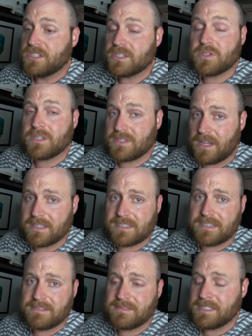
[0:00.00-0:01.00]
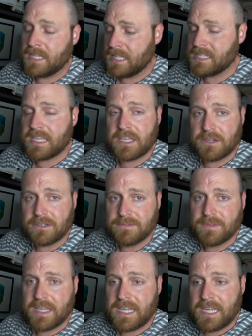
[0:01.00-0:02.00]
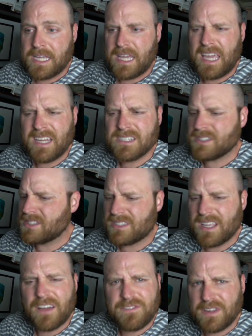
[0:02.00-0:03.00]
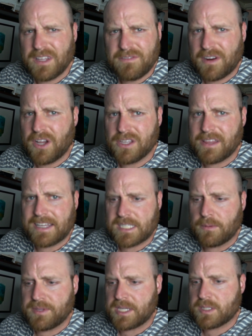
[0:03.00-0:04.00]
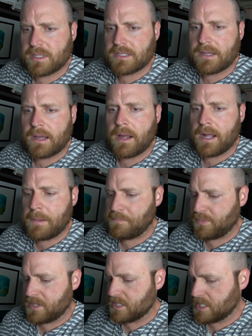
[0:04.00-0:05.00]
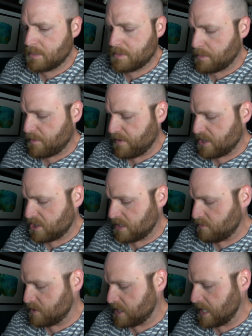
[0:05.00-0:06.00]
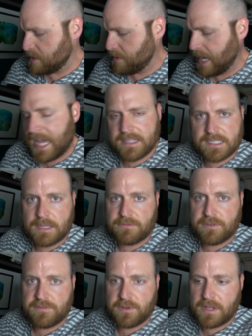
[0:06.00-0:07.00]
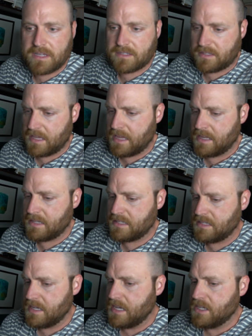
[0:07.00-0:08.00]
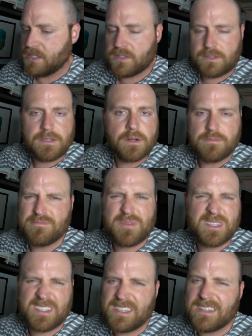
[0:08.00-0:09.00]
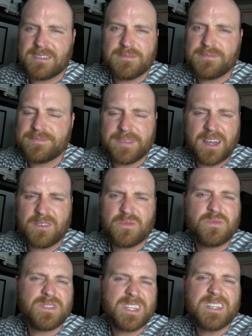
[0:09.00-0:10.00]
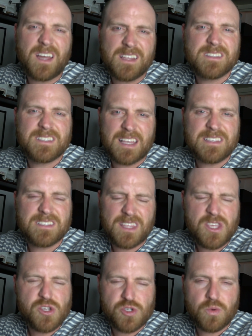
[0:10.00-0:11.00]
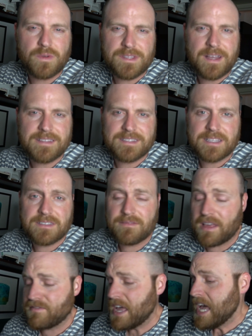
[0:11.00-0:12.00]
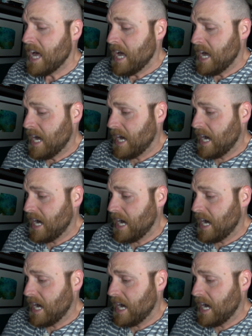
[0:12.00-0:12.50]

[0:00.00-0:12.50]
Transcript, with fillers: Just exhausted, needing to heal, and not feeling very good the last couple days. The sleep deprivation was getting to me. I hadn't slept for a few days, and just, you know, busy and with the nonsense, the usual nonsense of life.